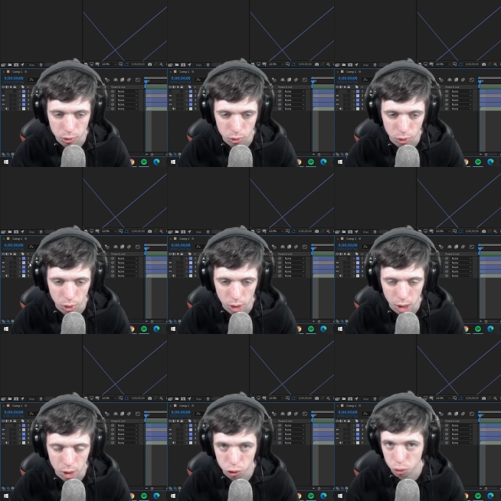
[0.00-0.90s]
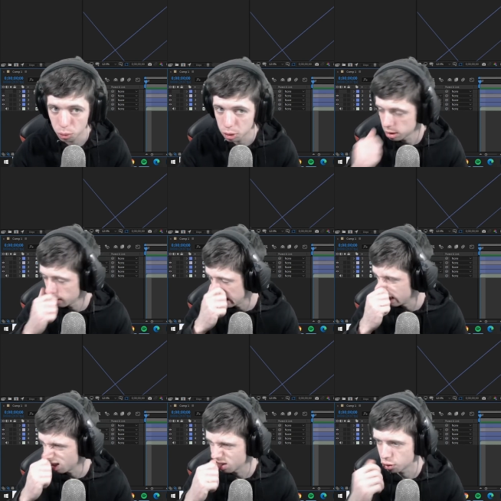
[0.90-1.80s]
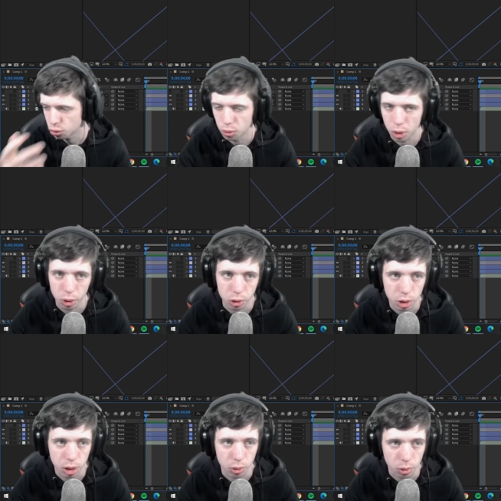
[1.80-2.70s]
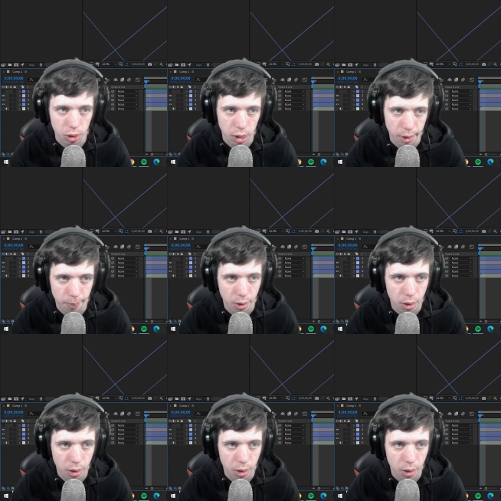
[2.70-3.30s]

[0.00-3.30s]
so it doesn't show on screen all the time.